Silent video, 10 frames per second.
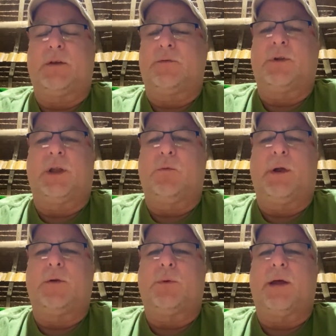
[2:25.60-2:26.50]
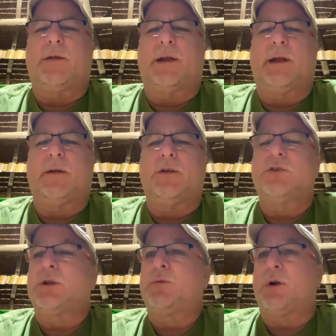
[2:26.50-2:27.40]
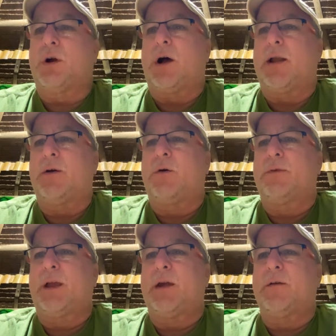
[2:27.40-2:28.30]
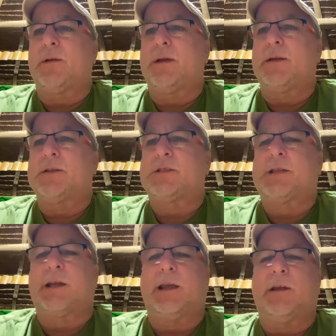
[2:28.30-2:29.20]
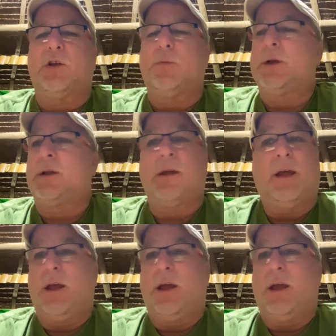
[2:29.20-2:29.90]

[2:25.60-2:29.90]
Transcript: Really weird weather here. Usually we're hot over here and it's sticky and humid.